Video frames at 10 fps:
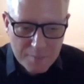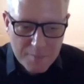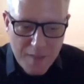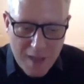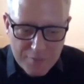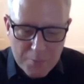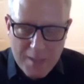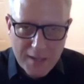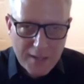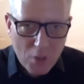Have you
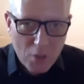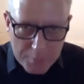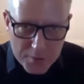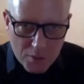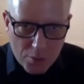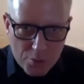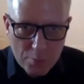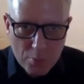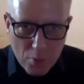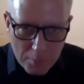met any obstacles
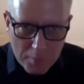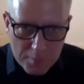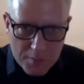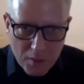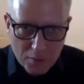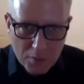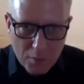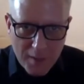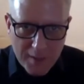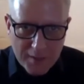or problems along the
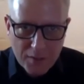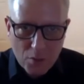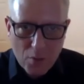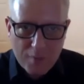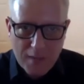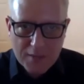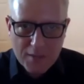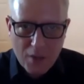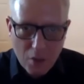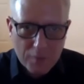way that you have had
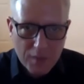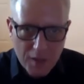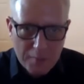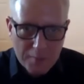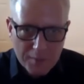to overcome?